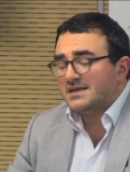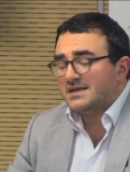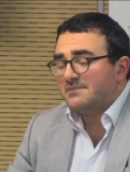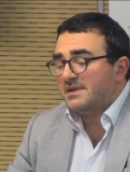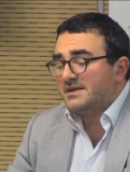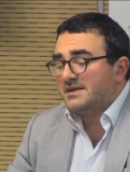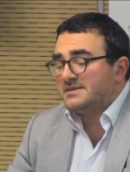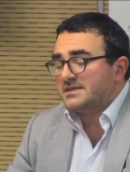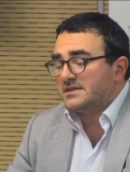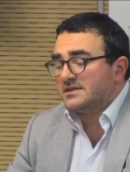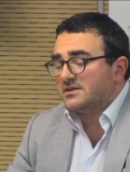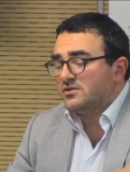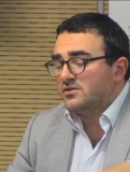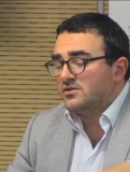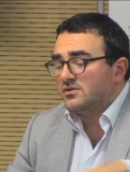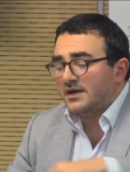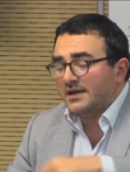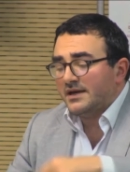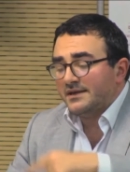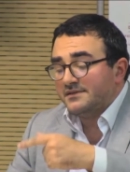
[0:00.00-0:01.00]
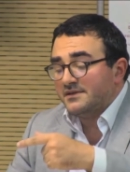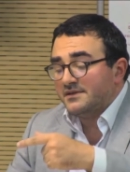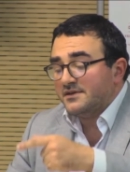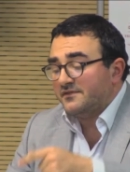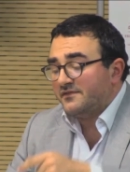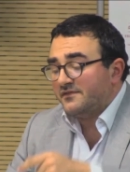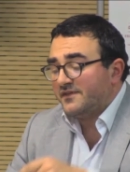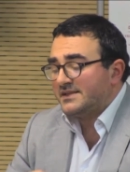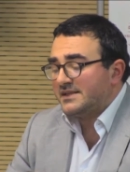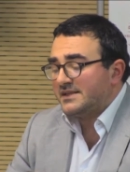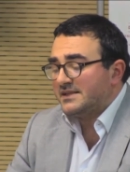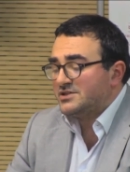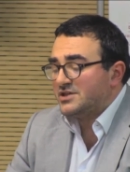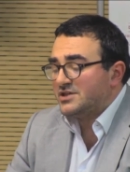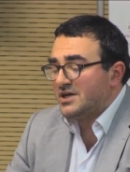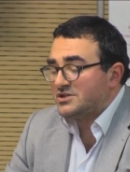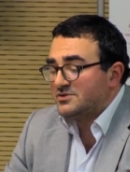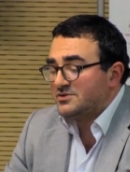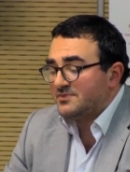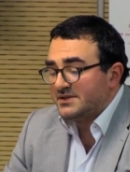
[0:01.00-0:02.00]
some months ago, and the final
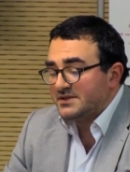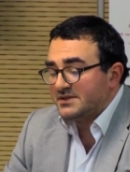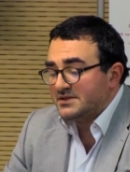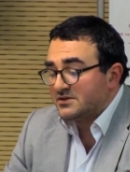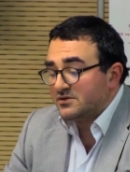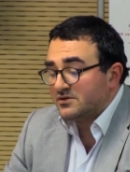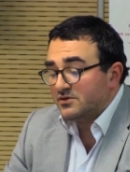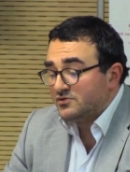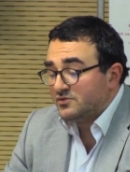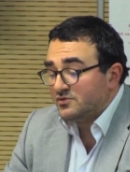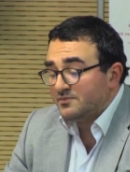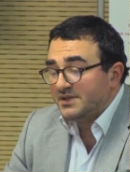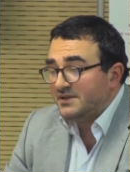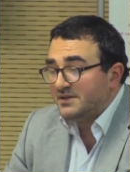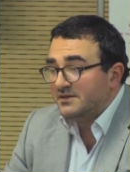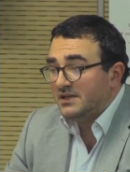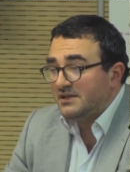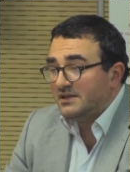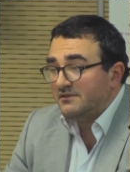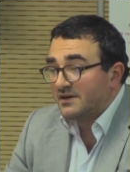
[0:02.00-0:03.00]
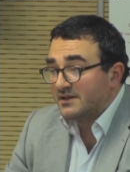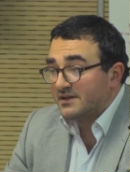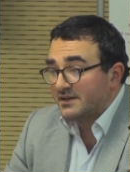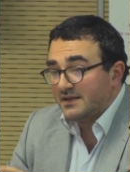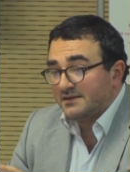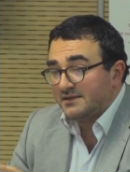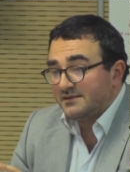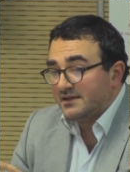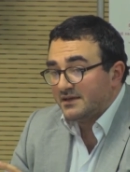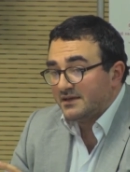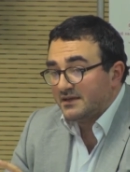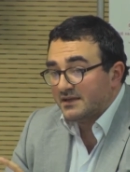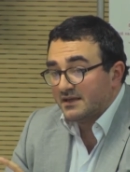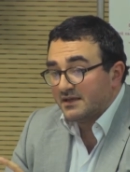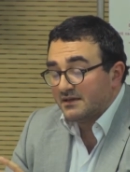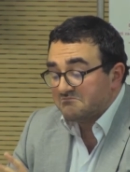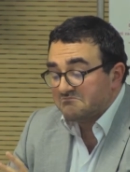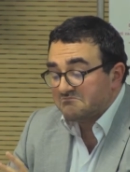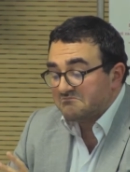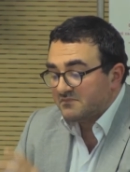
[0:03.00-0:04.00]
judgment is going to be delivered, I think,
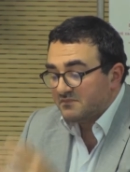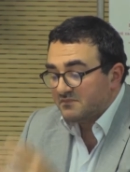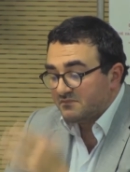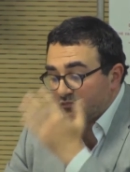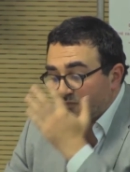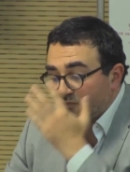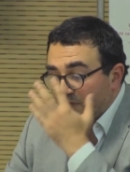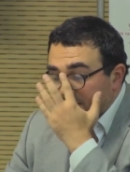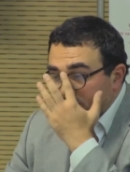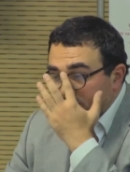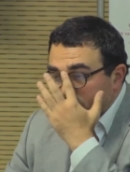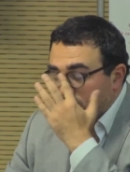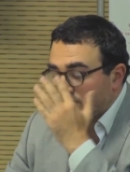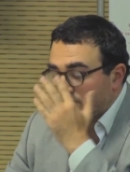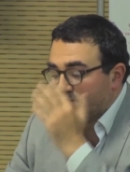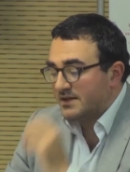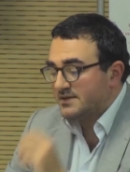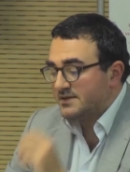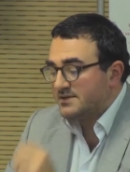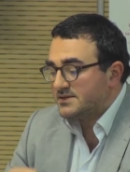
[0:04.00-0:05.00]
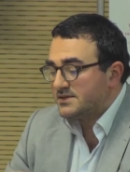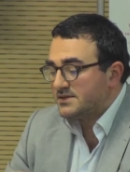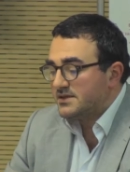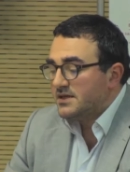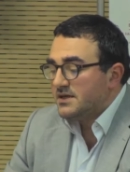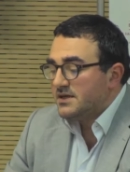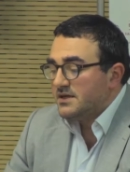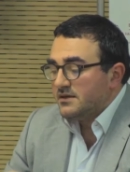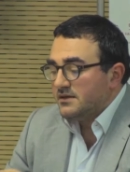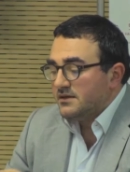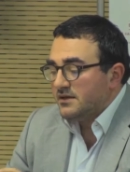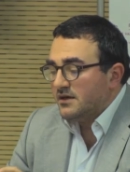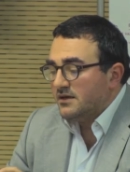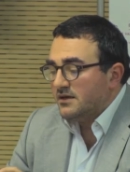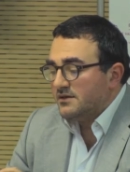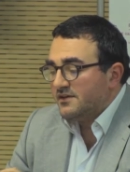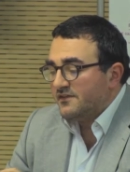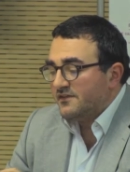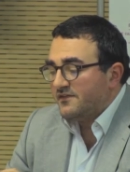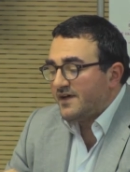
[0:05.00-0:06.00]
in 1-2 months.
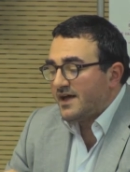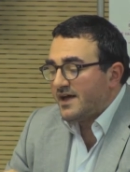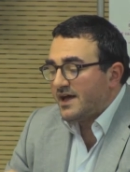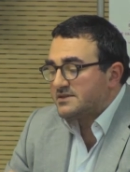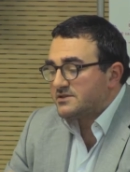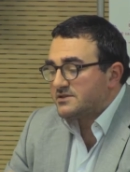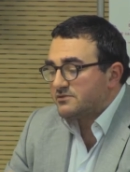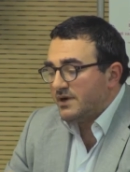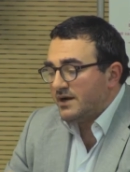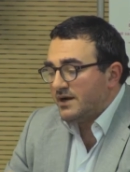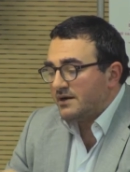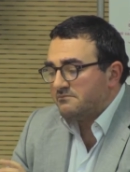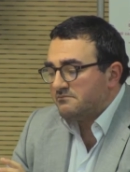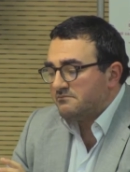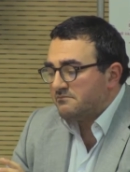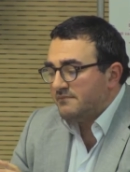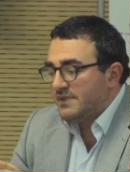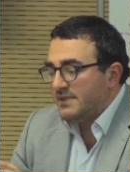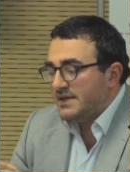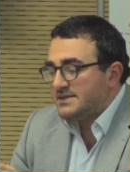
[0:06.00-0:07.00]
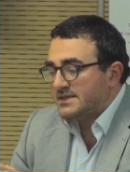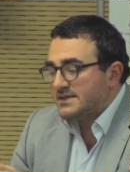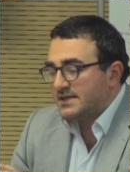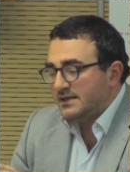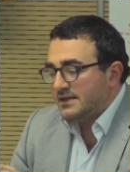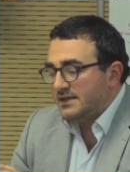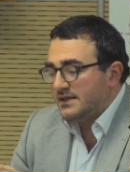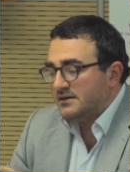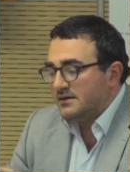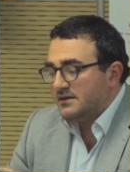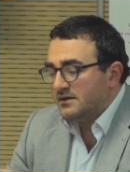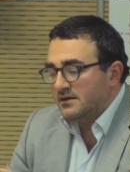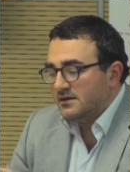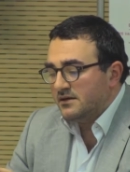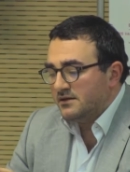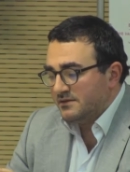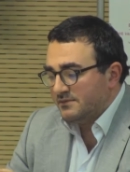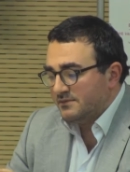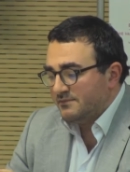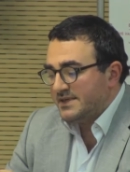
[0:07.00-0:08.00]
The facts were basically
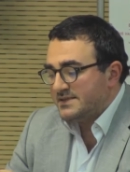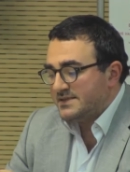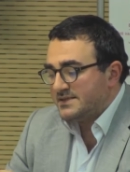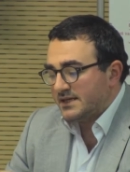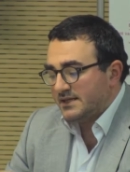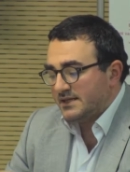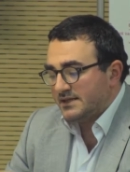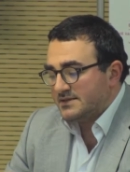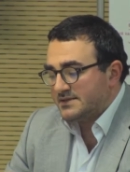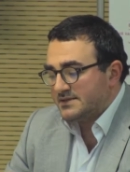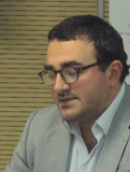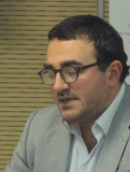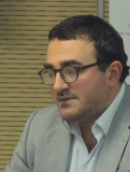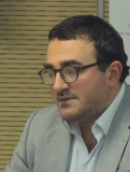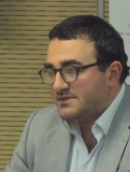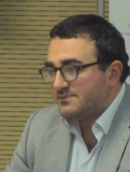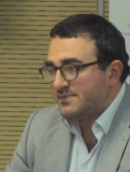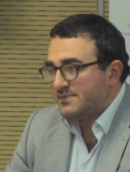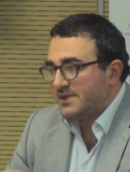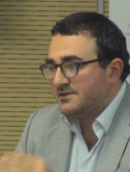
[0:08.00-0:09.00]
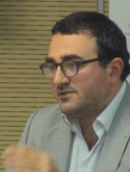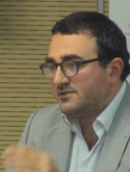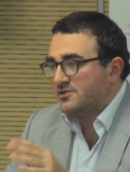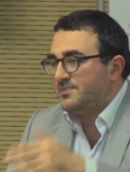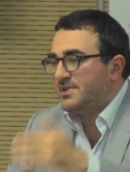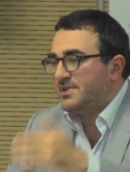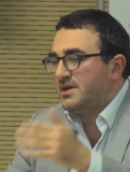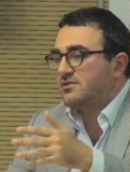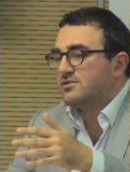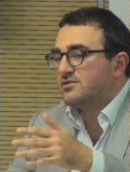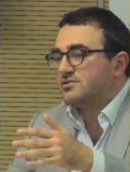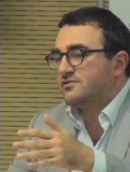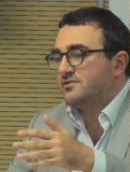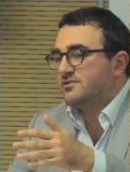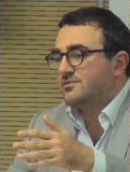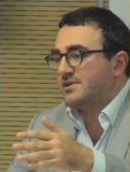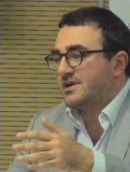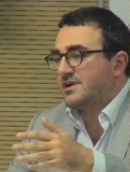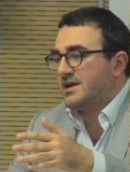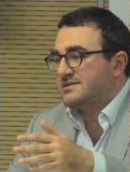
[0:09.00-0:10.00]
the same, but the European Court of
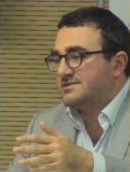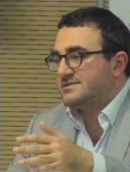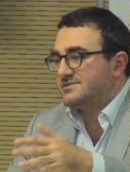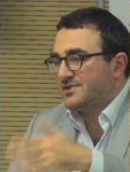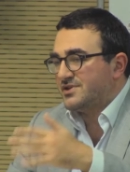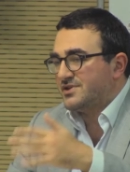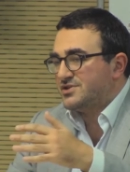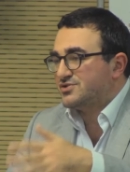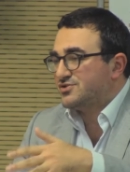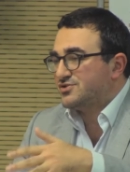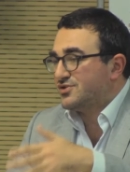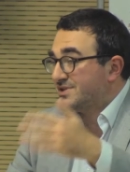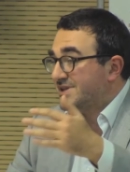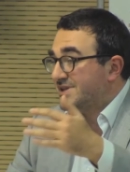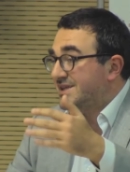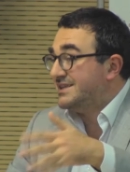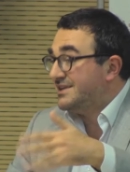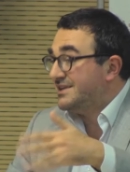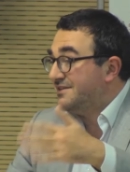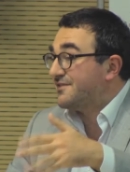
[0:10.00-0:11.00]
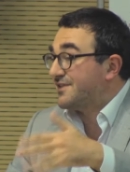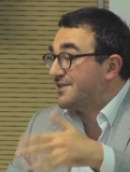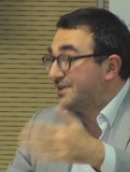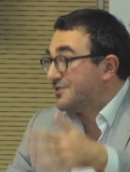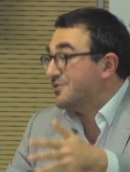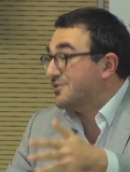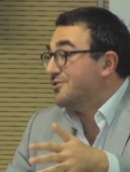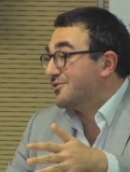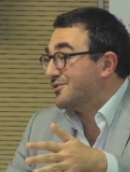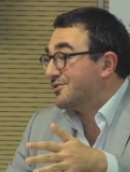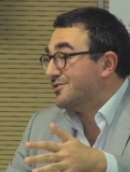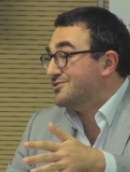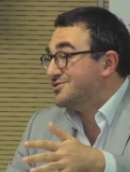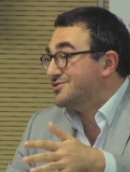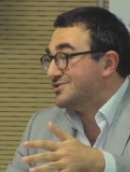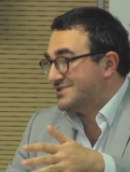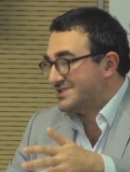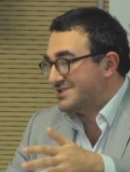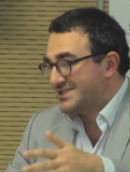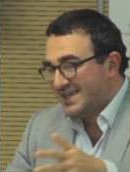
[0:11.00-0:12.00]
Human Rights reached totally different
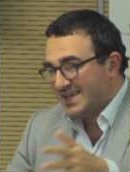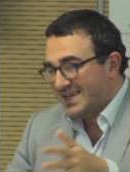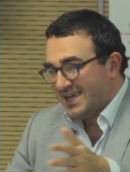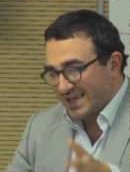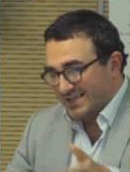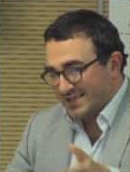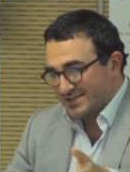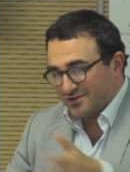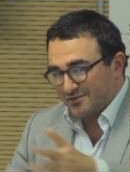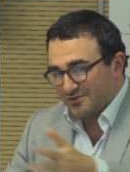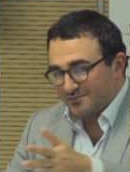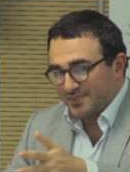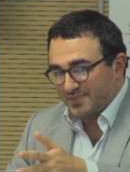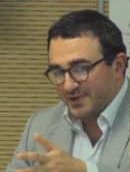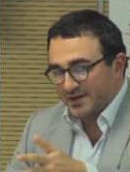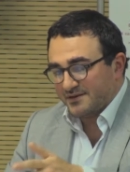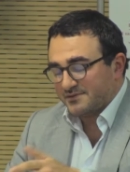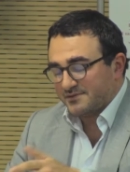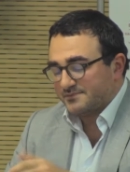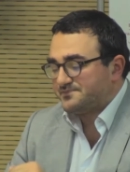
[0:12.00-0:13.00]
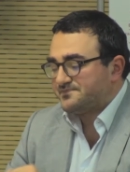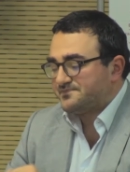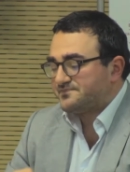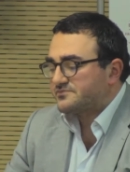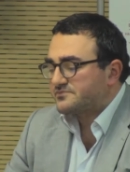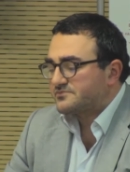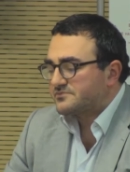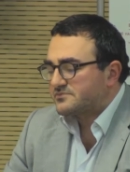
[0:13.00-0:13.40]
conclusions as compared